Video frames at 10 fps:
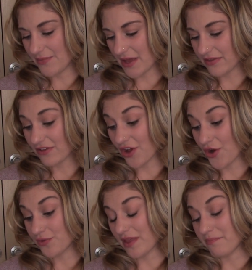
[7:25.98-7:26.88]

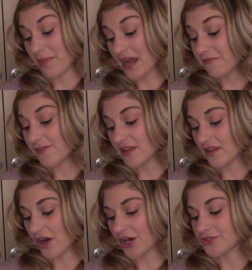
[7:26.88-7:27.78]
So the benefits
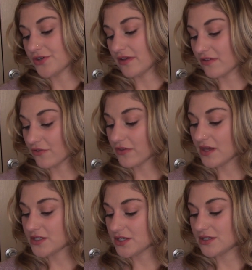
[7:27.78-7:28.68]
are translucent